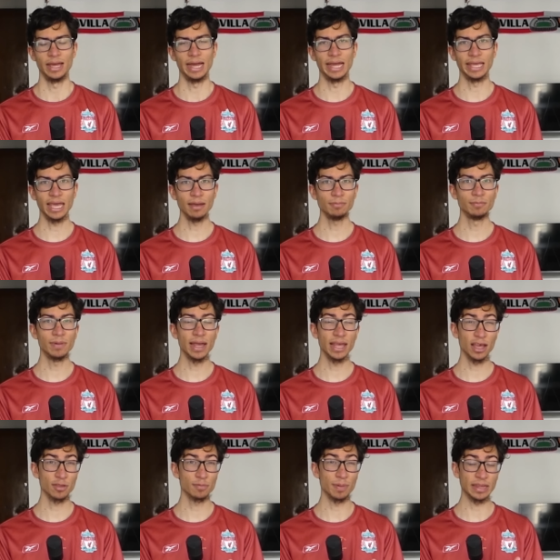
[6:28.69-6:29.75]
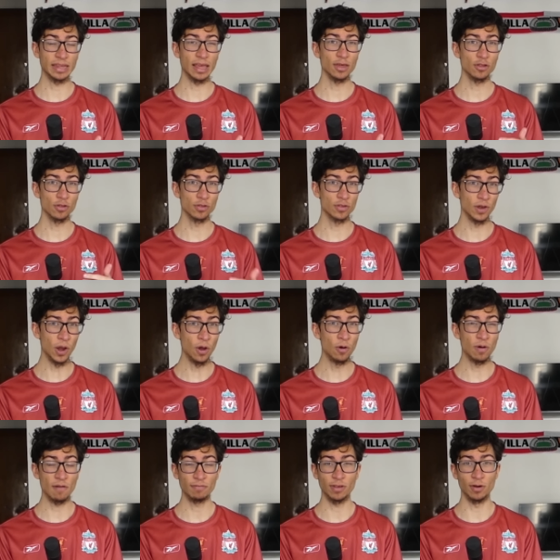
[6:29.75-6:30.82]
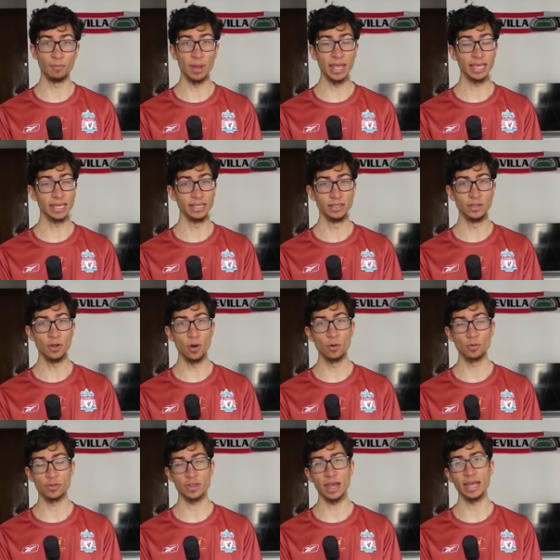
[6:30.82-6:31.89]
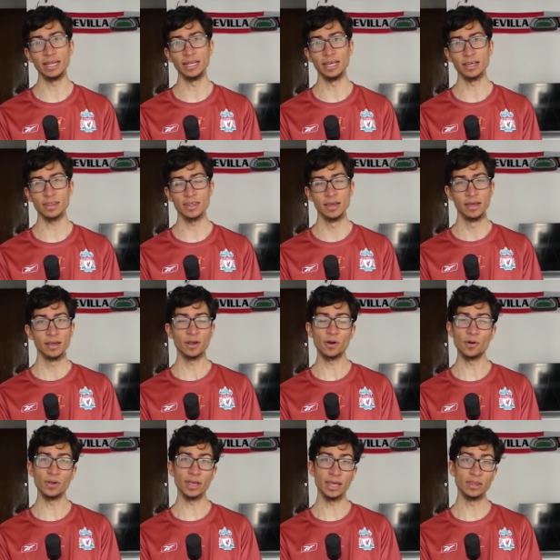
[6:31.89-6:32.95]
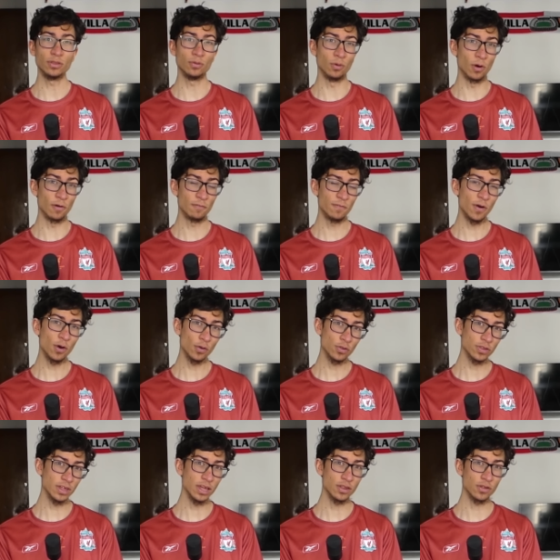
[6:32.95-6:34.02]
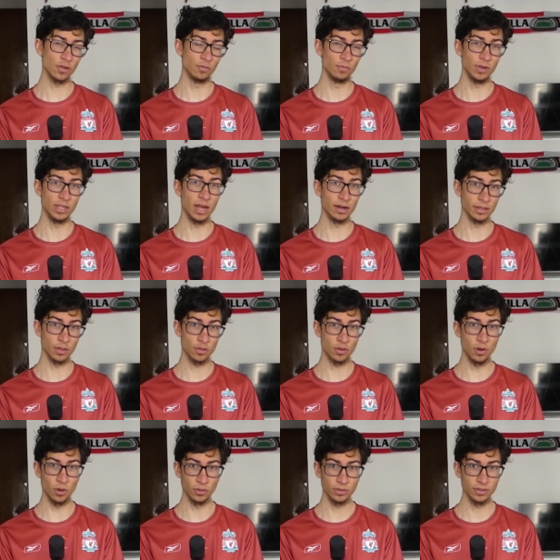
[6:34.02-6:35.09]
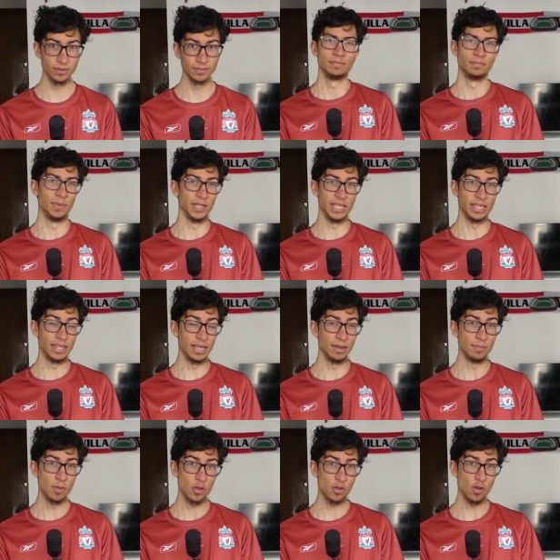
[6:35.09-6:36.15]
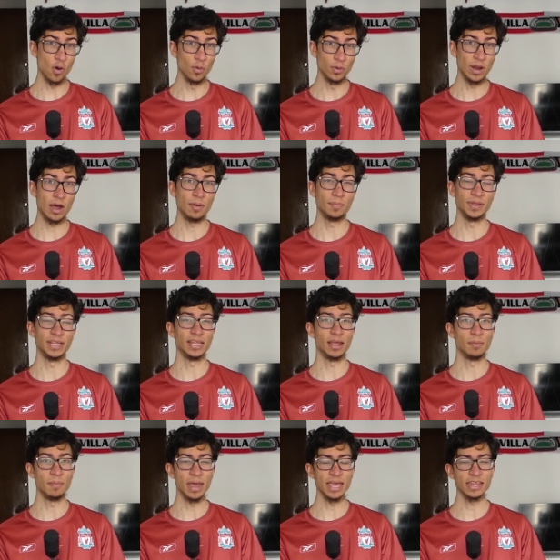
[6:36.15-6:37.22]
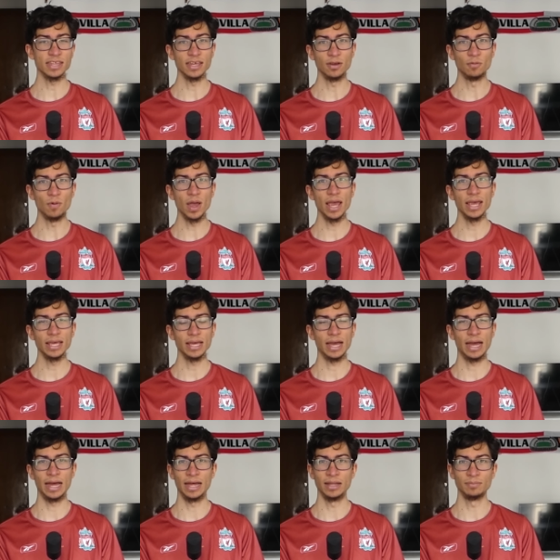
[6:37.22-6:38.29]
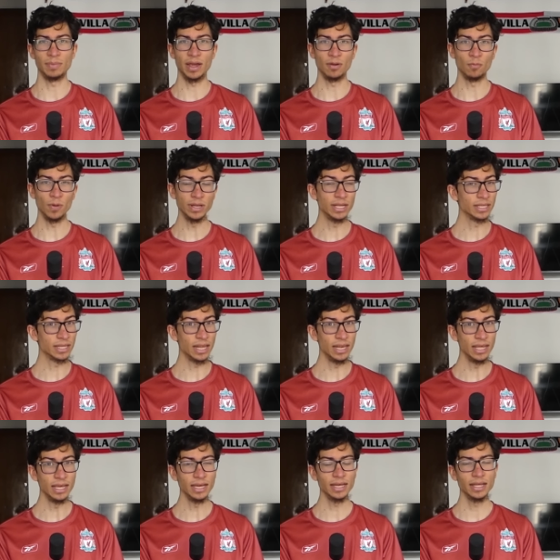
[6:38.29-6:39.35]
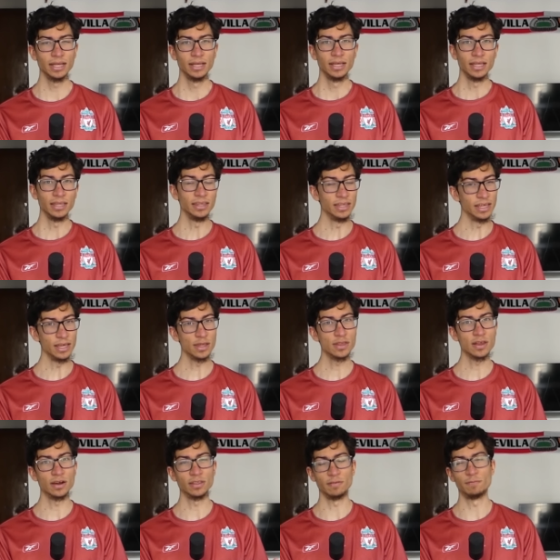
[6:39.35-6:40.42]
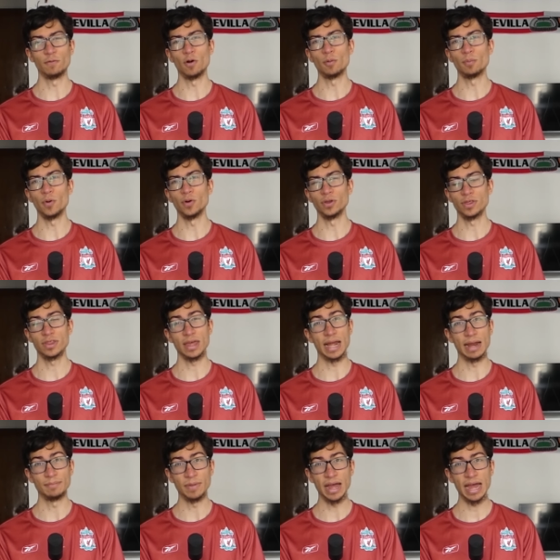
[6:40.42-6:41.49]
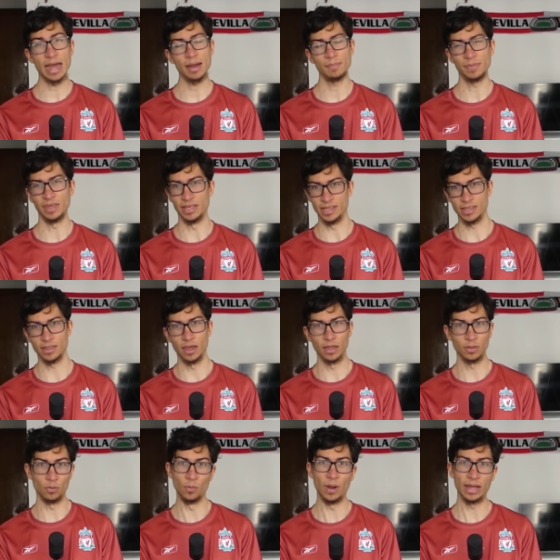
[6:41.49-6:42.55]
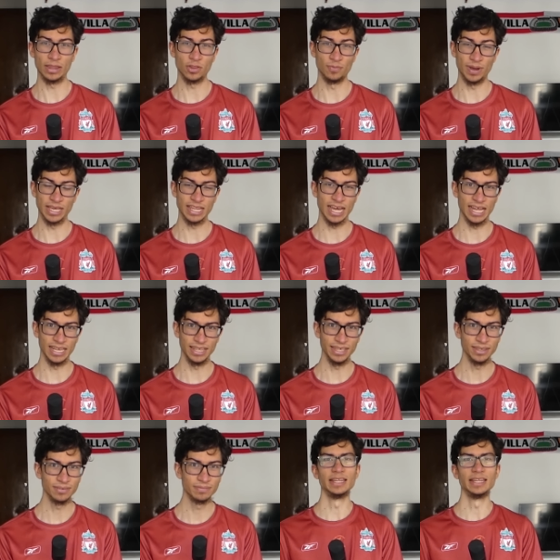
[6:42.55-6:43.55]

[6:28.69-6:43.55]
I kept my expectations low after making no signings going into our first season with Arne Slot. But the team showed up in an amazing way, and by winning the league, these are the 4 points that I'm happiest to add to my tally.